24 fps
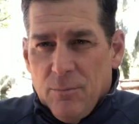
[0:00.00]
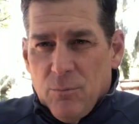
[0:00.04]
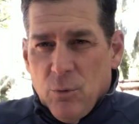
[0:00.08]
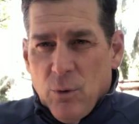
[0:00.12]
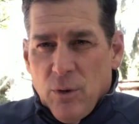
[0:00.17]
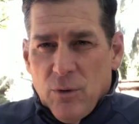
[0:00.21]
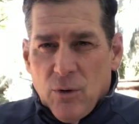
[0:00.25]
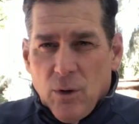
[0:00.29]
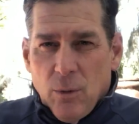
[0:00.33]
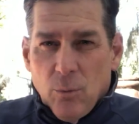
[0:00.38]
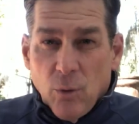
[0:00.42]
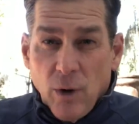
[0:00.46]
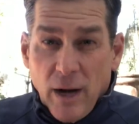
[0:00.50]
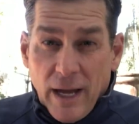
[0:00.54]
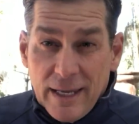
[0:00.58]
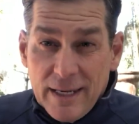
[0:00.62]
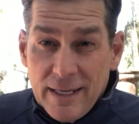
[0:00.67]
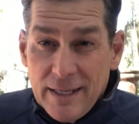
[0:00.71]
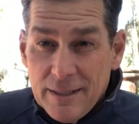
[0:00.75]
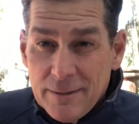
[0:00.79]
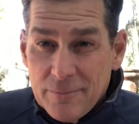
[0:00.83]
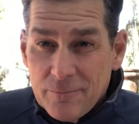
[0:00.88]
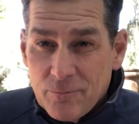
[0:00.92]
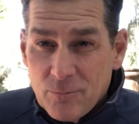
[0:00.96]
Whether I'm
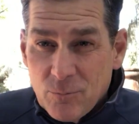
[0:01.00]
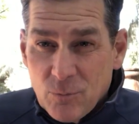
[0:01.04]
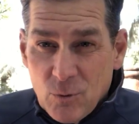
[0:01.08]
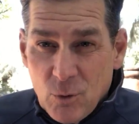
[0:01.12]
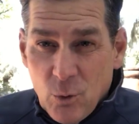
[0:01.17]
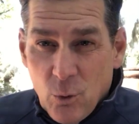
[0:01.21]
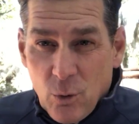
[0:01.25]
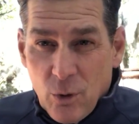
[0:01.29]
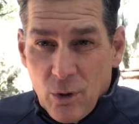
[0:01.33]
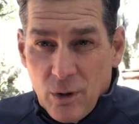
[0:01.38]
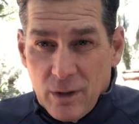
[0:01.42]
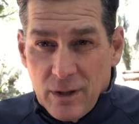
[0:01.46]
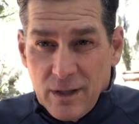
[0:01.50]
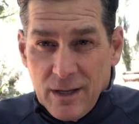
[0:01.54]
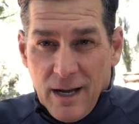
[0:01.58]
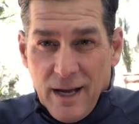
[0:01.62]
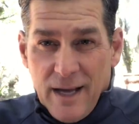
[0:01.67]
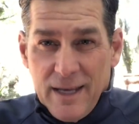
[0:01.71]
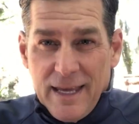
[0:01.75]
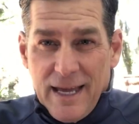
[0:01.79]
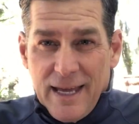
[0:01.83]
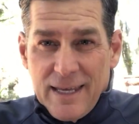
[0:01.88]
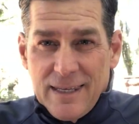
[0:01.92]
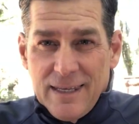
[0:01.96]
riding or
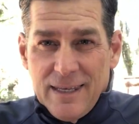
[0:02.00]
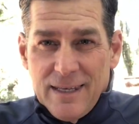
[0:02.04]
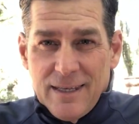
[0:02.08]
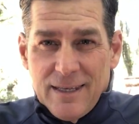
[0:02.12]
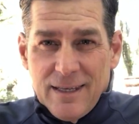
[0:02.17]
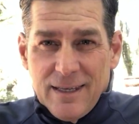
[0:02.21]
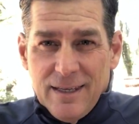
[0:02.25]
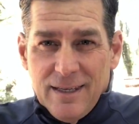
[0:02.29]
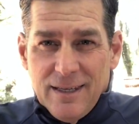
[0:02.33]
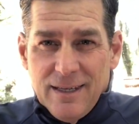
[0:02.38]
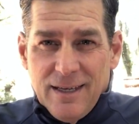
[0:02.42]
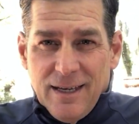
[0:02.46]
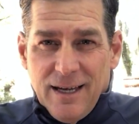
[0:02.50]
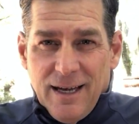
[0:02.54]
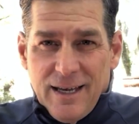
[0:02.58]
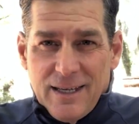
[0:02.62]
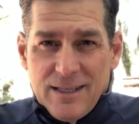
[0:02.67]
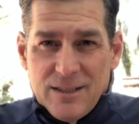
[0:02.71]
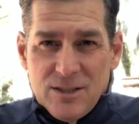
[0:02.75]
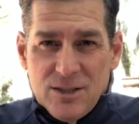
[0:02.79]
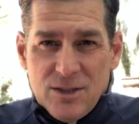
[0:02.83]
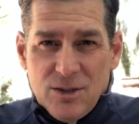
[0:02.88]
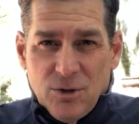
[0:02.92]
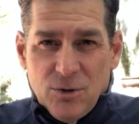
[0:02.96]
kayaking, I
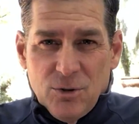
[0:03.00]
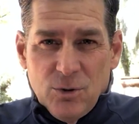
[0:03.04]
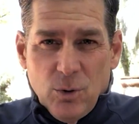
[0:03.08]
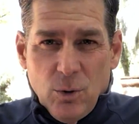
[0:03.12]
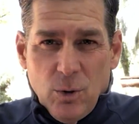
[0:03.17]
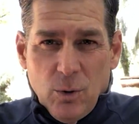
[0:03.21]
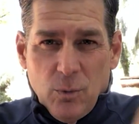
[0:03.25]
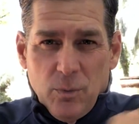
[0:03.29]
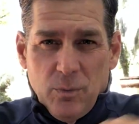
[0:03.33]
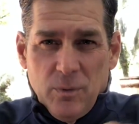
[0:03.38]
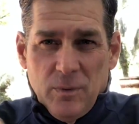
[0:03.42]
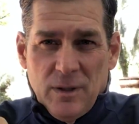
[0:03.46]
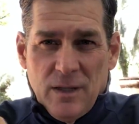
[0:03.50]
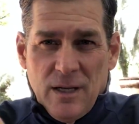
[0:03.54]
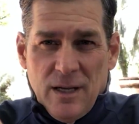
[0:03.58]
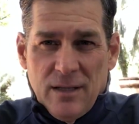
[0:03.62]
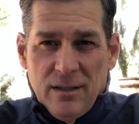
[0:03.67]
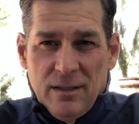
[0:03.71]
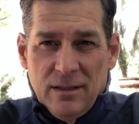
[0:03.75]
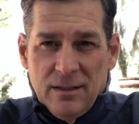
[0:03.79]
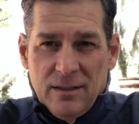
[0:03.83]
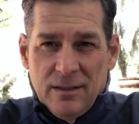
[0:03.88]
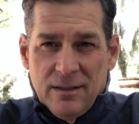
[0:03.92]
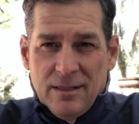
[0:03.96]
can still do it
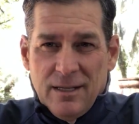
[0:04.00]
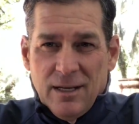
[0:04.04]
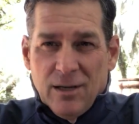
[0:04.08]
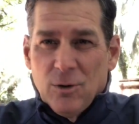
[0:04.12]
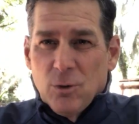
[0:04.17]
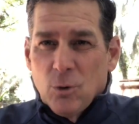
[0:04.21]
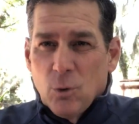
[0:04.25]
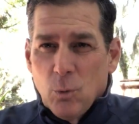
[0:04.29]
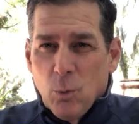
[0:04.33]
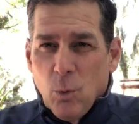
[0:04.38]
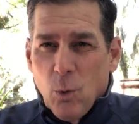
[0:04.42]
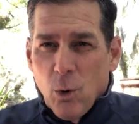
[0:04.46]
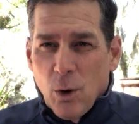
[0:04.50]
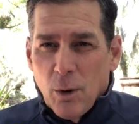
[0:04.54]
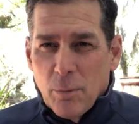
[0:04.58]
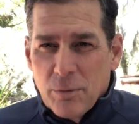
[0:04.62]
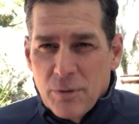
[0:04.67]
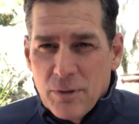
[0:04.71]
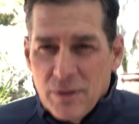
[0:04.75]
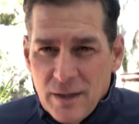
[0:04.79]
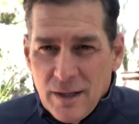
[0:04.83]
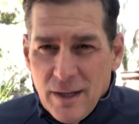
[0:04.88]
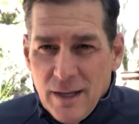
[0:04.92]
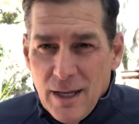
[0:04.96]
and get a little
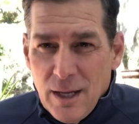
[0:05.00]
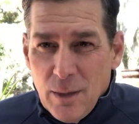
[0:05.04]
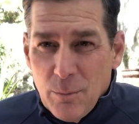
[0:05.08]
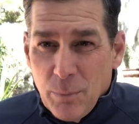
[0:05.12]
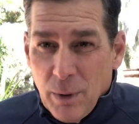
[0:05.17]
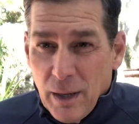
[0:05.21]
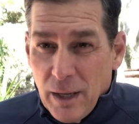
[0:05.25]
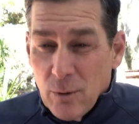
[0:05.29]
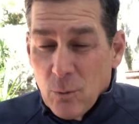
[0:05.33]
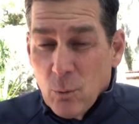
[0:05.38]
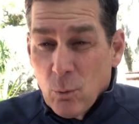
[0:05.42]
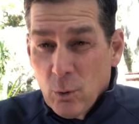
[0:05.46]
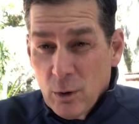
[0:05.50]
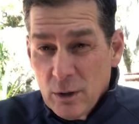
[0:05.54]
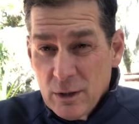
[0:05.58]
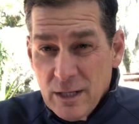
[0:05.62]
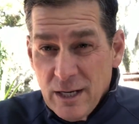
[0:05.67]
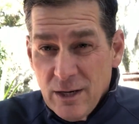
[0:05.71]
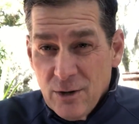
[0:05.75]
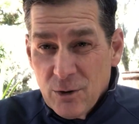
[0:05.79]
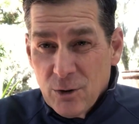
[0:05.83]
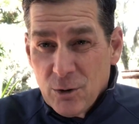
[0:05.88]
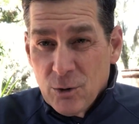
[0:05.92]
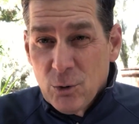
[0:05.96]
warmth. But we're
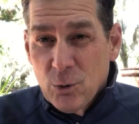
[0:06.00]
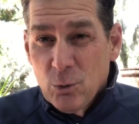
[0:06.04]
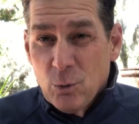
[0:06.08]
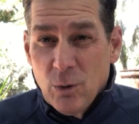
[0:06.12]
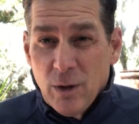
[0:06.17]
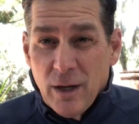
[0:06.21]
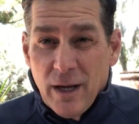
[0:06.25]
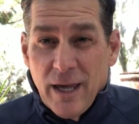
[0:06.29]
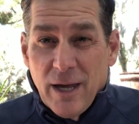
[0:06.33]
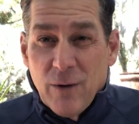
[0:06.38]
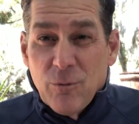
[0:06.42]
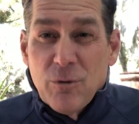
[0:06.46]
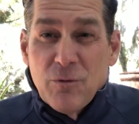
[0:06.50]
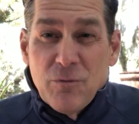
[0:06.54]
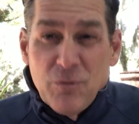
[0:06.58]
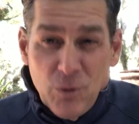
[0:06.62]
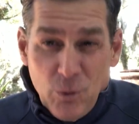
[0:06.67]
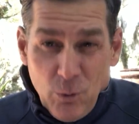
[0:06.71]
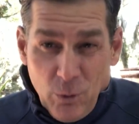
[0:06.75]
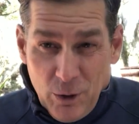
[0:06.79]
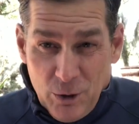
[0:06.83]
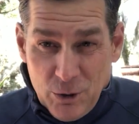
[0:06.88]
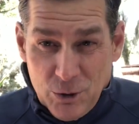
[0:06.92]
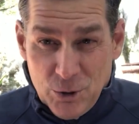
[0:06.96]
here to do a
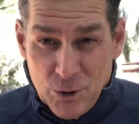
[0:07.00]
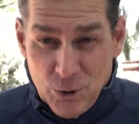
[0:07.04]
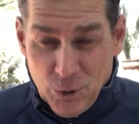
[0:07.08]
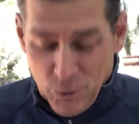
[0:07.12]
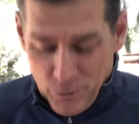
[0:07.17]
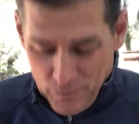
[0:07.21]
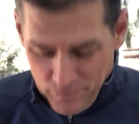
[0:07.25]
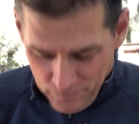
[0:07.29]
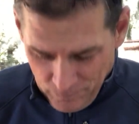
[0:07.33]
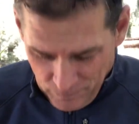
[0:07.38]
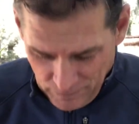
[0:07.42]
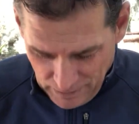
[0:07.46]
review on a shoe.